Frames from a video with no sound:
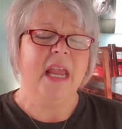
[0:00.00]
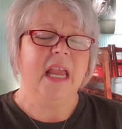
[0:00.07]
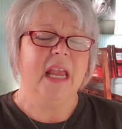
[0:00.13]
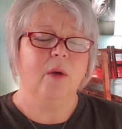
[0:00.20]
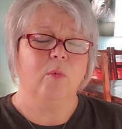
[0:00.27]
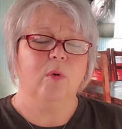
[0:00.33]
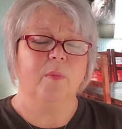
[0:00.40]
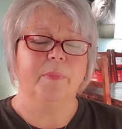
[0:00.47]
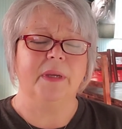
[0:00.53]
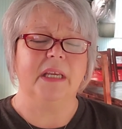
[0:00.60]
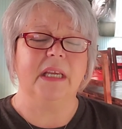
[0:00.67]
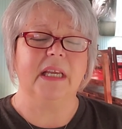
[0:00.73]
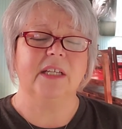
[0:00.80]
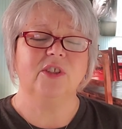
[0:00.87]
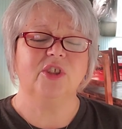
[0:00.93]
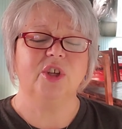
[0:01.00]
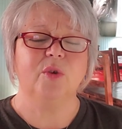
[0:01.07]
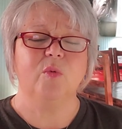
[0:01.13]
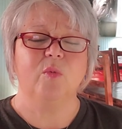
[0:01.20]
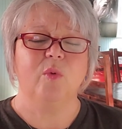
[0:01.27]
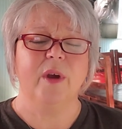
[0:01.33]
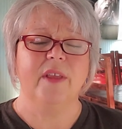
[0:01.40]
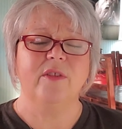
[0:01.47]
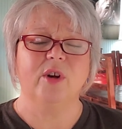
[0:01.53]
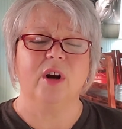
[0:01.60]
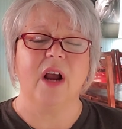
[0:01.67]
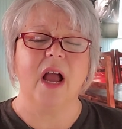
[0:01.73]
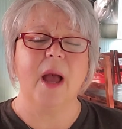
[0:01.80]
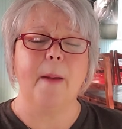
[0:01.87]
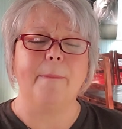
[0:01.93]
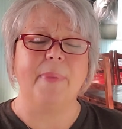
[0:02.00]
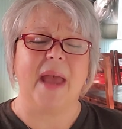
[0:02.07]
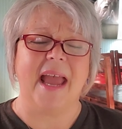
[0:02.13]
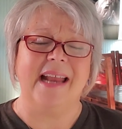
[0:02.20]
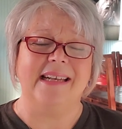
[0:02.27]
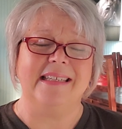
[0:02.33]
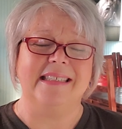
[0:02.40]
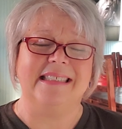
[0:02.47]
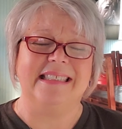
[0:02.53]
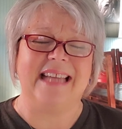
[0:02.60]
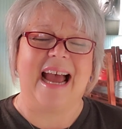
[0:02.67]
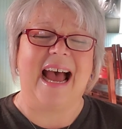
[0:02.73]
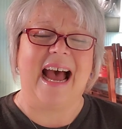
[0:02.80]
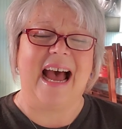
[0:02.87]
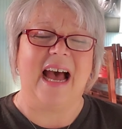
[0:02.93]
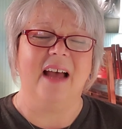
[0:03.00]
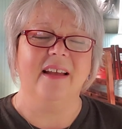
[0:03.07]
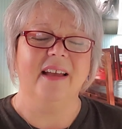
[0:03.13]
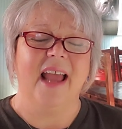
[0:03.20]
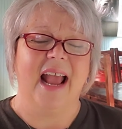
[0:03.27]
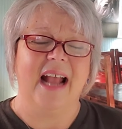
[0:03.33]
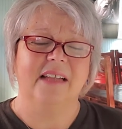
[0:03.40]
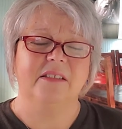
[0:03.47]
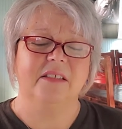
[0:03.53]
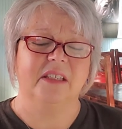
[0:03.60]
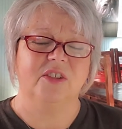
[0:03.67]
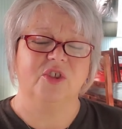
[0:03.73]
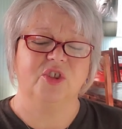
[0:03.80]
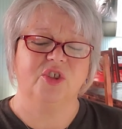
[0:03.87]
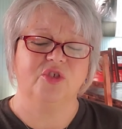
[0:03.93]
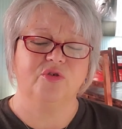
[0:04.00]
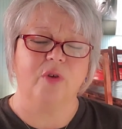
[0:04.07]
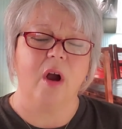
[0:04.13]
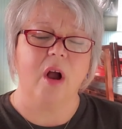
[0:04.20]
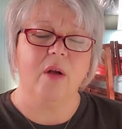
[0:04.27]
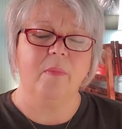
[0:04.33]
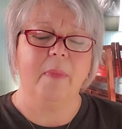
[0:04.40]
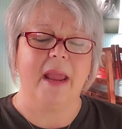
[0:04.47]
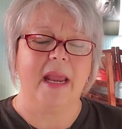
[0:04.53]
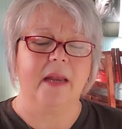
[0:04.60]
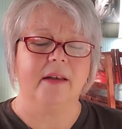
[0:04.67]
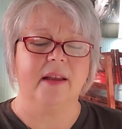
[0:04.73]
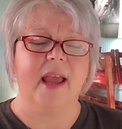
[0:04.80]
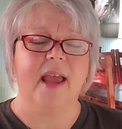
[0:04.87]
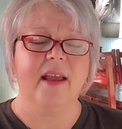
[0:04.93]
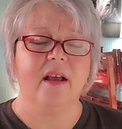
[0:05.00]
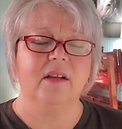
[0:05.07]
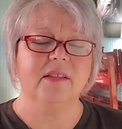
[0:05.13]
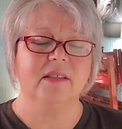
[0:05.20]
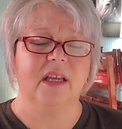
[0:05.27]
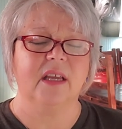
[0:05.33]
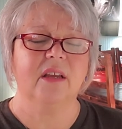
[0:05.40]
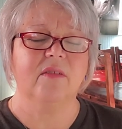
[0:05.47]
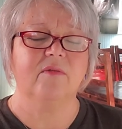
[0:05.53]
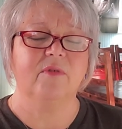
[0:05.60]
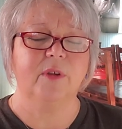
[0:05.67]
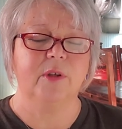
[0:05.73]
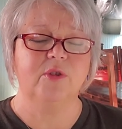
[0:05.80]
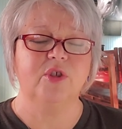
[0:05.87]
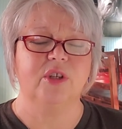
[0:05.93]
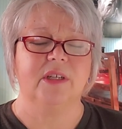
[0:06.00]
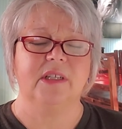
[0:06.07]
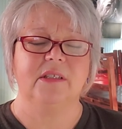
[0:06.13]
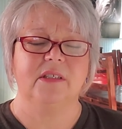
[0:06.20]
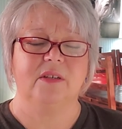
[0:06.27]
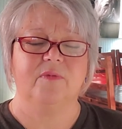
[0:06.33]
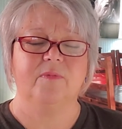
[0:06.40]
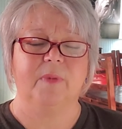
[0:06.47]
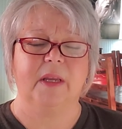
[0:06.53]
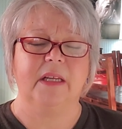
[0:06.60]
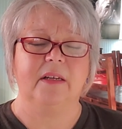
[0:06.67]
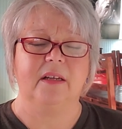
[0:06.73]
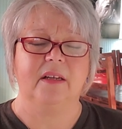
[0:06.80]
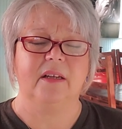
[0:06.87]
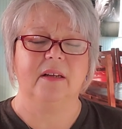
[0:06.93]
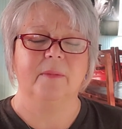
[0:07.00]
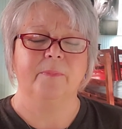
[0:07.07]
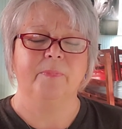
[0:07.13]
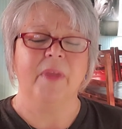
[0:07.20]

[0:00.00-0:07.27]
It will begin to wither up and die as its strong man, chaos and confusion, is defeated.